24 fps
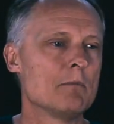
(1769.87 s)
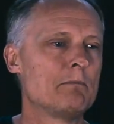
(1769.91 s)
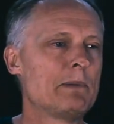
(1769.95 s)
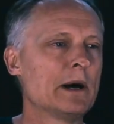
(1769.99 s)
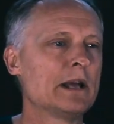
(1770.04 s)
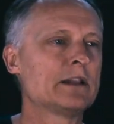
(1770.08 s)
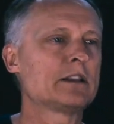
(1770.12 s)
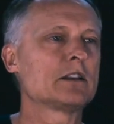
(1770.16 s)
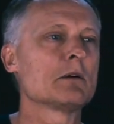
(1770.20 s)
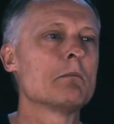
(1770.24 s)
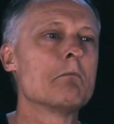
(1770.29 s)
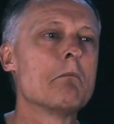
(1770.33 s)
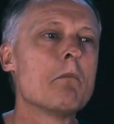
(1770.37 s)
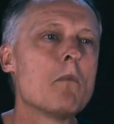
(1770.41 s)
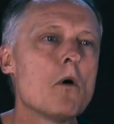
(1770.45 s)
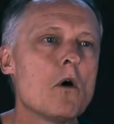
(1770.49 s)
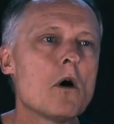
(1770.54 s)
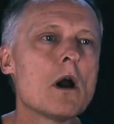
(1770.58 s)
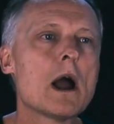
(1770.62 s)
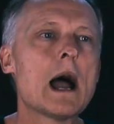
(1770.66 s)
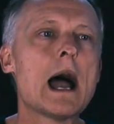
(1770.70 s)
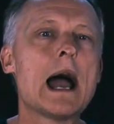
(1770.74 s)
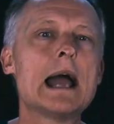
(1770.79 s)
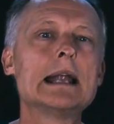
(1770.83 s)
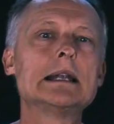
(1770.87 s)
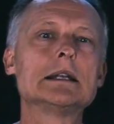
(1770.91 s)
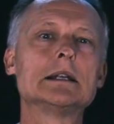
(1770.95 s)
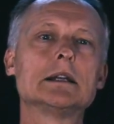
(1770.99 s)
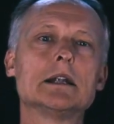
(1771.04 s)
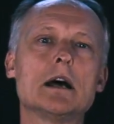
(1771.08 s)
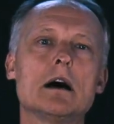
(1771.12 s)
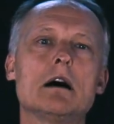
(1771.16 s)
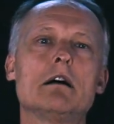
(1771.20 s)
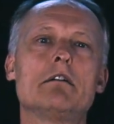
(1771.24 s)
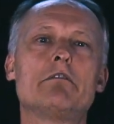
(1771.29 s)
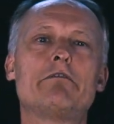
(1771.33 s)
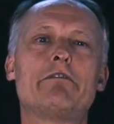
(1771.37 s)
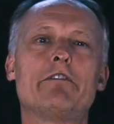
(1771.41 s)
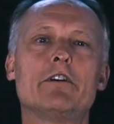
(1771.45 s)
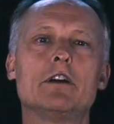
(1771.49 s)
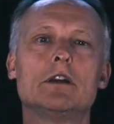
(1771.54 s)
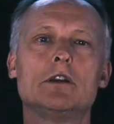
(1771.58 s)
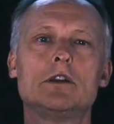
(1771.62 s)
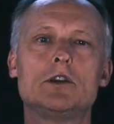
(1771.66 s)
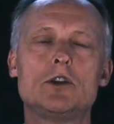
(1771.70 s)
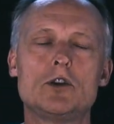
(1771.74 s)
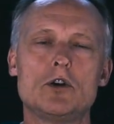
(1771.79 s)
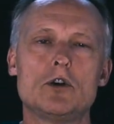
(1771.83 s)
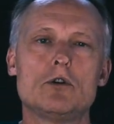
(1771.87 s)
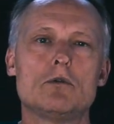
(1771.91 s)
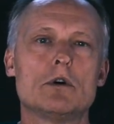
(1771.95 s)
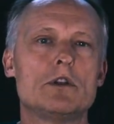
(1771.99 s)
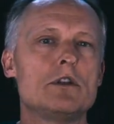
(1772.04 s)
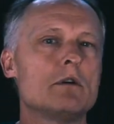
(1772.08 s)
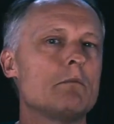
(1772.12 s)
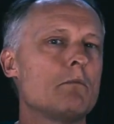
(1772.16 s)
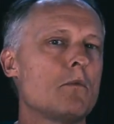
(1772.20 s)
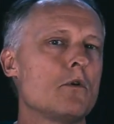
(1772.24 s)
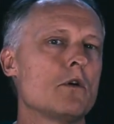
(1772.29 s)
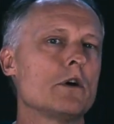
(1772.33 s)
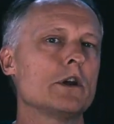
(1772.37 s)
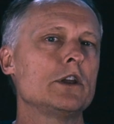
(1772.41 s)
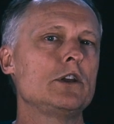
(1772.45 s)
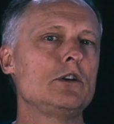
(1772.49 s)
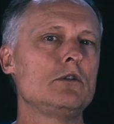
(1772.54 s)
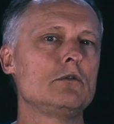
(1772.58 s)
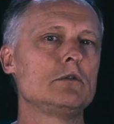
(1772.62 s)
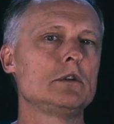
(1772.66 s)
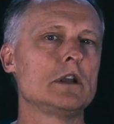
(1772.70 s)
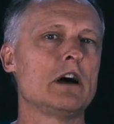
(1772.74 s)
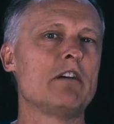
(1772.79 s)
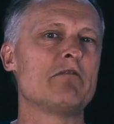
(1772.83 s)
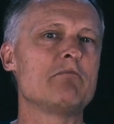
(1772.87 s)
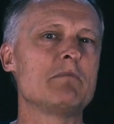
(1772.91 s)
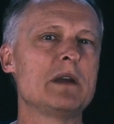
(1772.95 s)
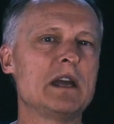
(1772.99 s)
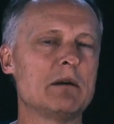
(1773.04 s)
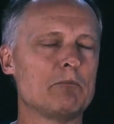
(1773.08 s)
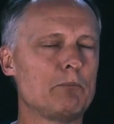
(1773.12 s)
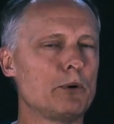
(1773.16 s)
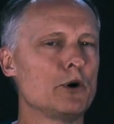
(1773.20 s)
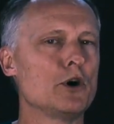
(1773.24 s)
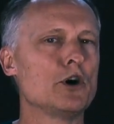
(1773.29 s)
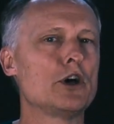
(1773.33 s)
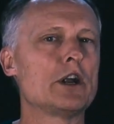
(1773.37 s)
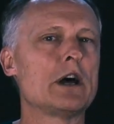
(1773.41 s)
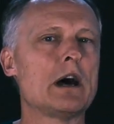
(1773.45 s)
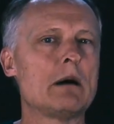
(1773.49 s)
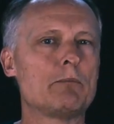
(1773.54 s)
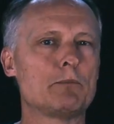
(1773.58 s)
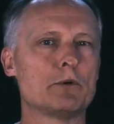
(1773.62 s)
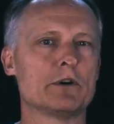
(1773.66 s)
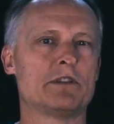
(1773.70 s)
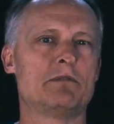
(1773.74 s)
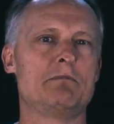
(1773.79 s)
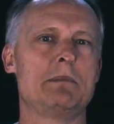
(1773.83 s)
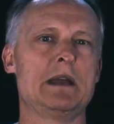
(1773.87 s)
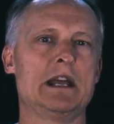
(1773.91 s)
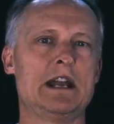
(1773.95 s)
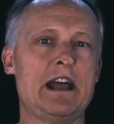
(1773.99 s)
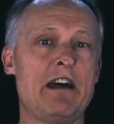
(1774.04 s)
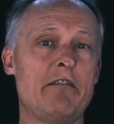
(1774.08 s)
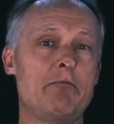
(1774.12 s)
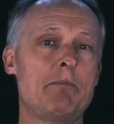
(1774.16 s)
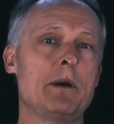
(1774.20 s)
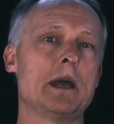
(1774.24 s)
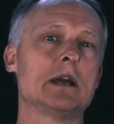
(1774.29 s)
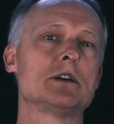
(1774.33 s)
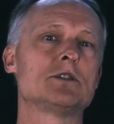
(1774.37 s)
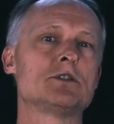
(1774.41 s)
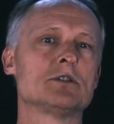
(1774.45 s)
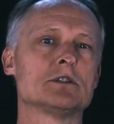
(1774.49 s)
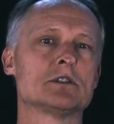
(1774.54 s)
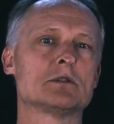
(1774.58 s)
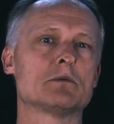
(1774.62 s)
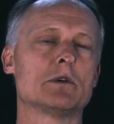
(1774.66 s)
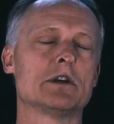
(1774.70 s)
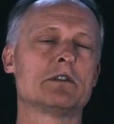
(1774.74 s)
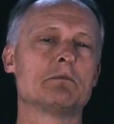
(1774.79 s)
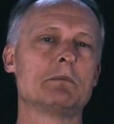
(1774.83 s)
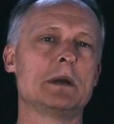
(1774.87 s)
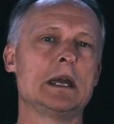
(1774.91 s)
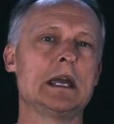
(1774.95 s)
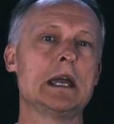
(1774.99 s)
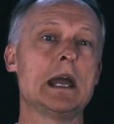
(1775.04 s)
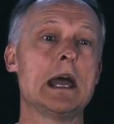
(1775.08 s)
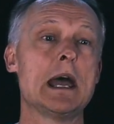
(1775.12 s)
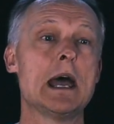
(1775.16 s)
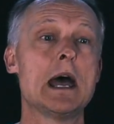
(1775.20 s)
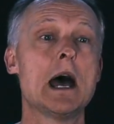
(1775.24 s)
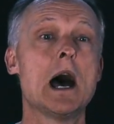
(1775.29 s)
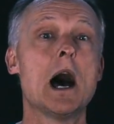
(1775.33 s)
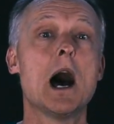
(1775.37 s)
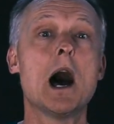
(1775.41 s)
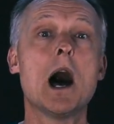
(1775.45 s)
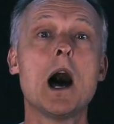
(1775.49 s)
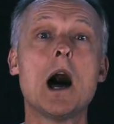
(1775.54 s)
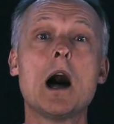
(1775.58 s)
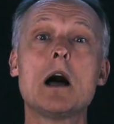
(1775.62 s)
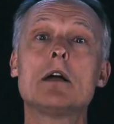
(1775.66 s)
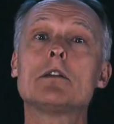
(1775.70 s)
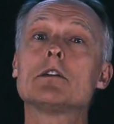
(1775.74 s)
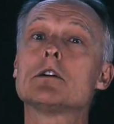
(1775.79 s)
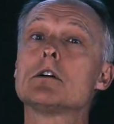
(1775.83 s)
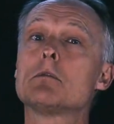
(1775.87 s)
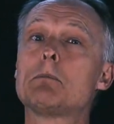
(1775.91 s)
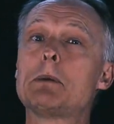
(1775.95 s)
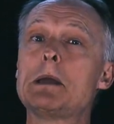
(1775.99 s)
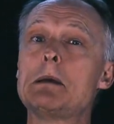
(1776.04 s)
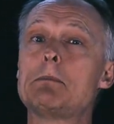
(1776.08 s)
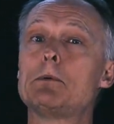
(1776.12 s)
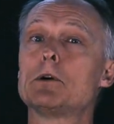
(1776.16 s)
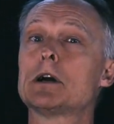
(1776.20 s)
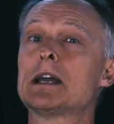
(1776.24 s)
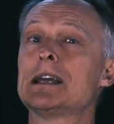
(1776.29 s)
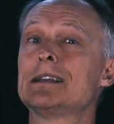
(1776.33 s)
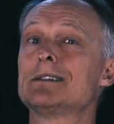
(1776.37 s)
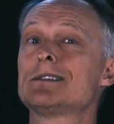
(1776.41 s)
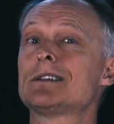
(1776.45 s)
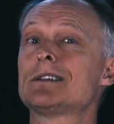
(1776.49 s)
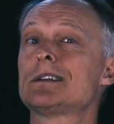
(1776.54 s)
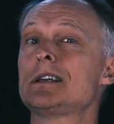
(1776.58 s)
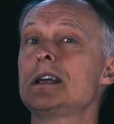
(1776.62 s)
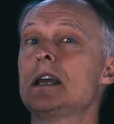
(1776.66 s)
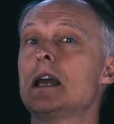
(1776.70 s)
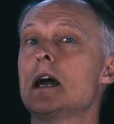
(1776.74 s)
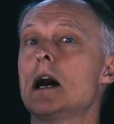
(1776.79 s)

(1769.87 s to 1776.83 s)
But the more I love you and the more you love me and put up with me and have patience with me, other people can see